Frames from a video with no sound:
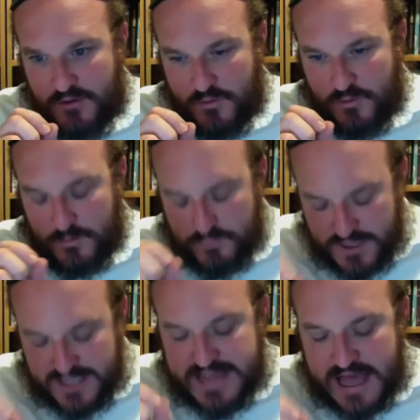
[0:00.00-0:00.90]
we'll
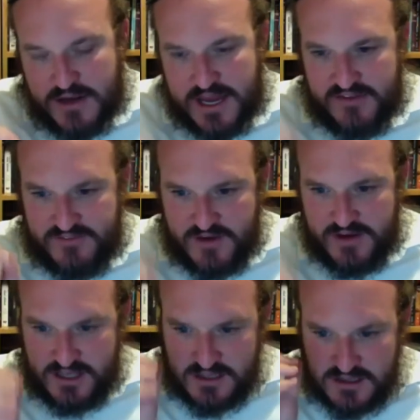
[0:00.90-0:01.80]
bring down a
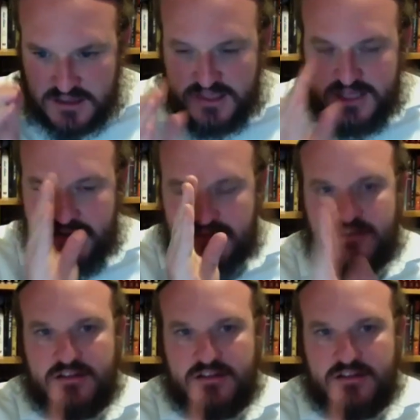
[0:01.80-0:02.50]
very clear